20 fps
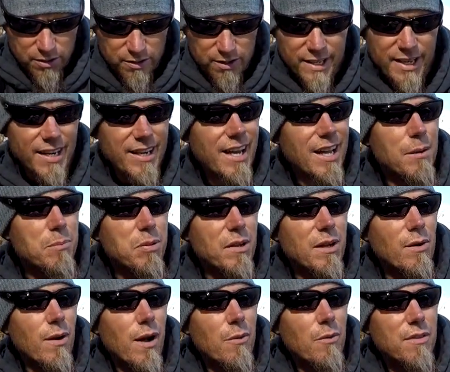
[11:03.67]
And you kind of got to play
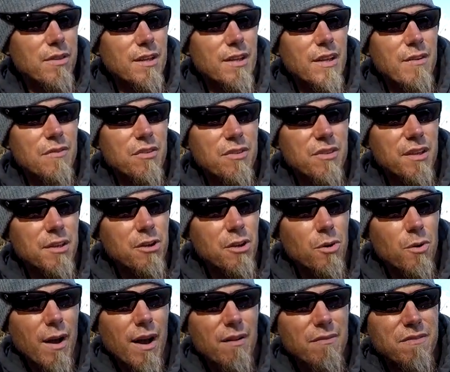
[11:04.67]
around with it. If you think you're
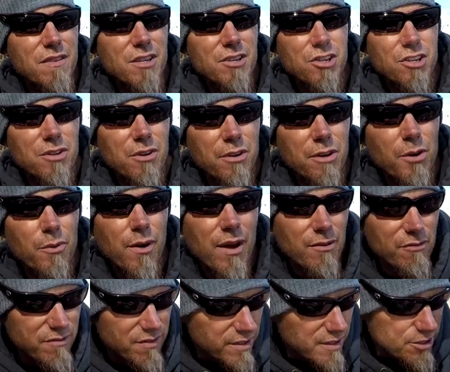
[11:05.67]
a round fish, you know you're a
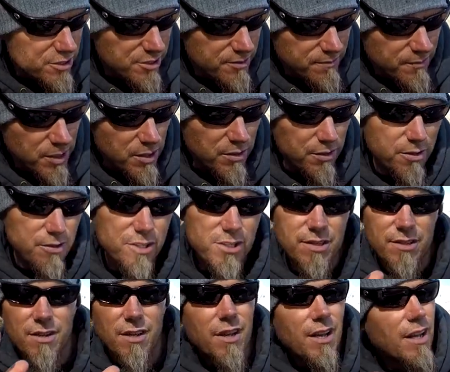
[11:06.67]
round fish. You know you're.
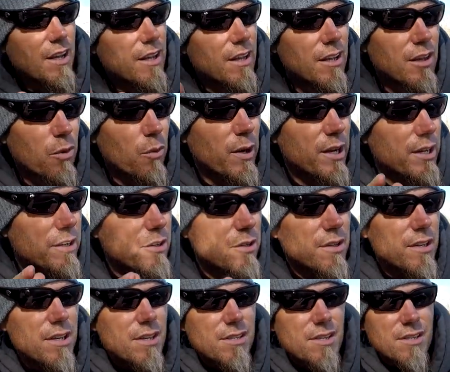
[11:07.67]
The way to do
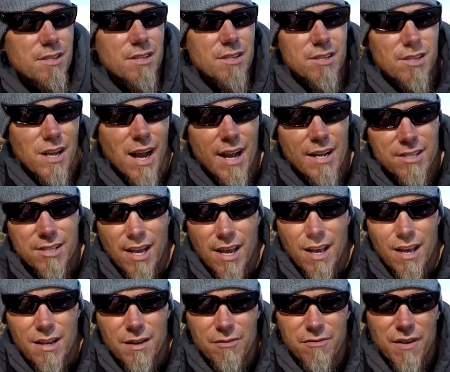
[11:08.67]
this is to side
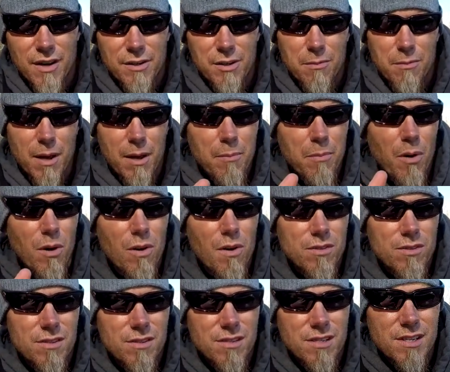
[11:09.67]
scan and find your bait
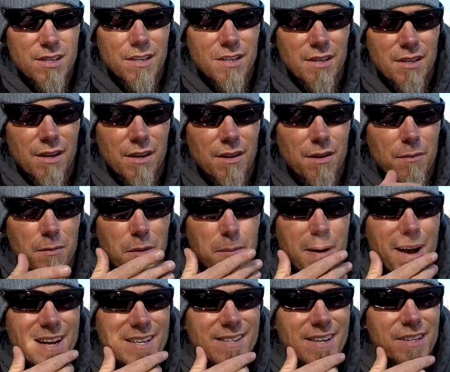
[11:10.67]
balls and see um, the
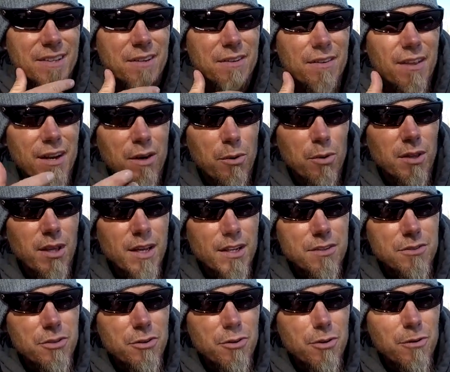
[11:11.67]
bass down there that are relating
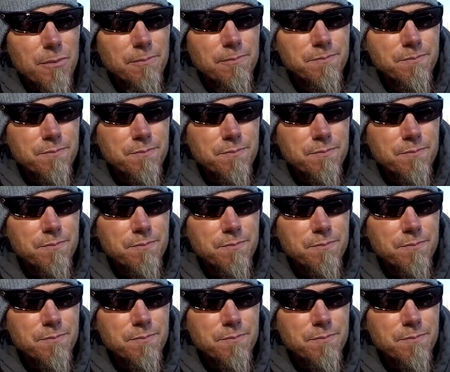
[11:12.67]
to them.